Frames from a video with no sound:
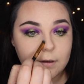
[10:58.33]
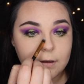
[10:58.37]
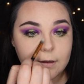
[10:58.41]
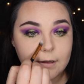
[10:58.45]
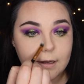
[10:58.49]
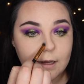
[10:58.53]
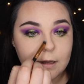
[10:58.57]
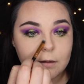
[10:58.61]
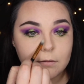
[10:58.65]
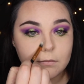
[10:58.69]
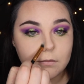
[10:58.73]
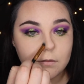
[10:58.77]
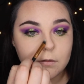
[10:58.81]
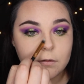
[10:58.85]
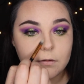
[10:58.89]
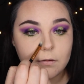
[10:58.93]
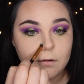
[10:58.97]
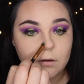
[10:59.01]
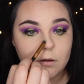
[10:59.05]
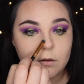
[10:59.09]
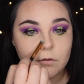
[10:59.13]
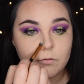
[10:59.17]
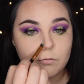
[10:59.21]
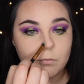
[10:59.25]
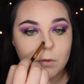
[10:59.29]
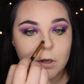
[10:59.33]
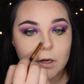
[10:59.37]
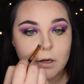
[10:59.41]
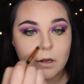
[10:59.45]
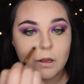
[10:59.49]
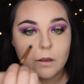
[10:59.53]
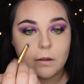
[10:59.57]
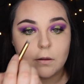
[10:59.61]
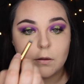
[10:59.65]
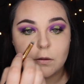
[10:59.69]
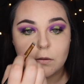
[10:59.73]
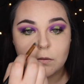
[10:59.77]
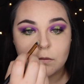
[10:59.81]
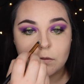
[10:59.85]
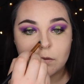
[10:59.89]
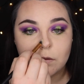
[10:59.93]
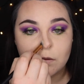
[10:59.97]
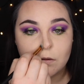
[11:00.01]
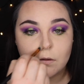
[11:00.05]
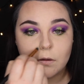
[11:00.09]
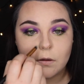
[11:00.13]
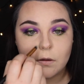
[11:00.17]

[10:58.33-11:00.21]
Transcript: down the side of my nose